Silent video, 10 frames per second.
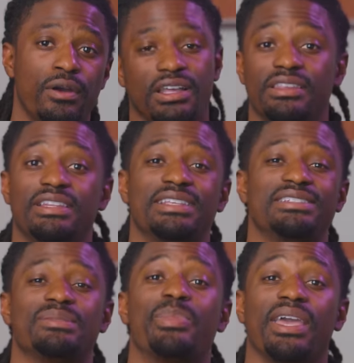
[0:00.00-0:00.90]
other than
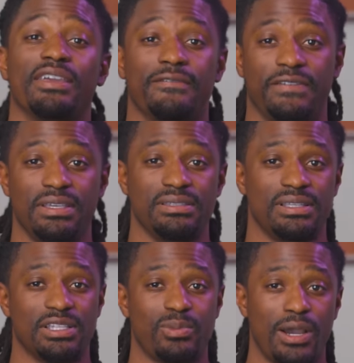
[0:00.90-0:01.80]
just paying fees.
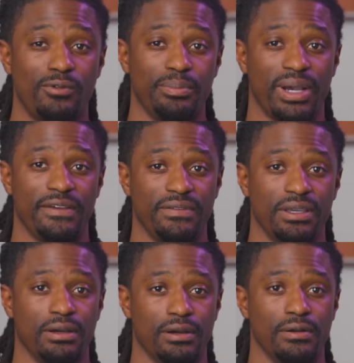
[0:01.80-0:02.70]
That's why we buy
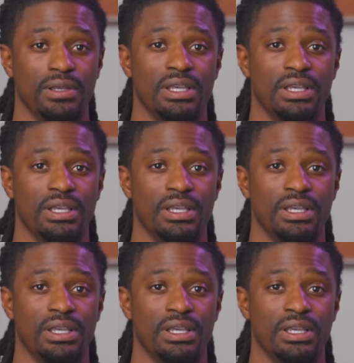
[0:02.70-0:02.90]
VOO.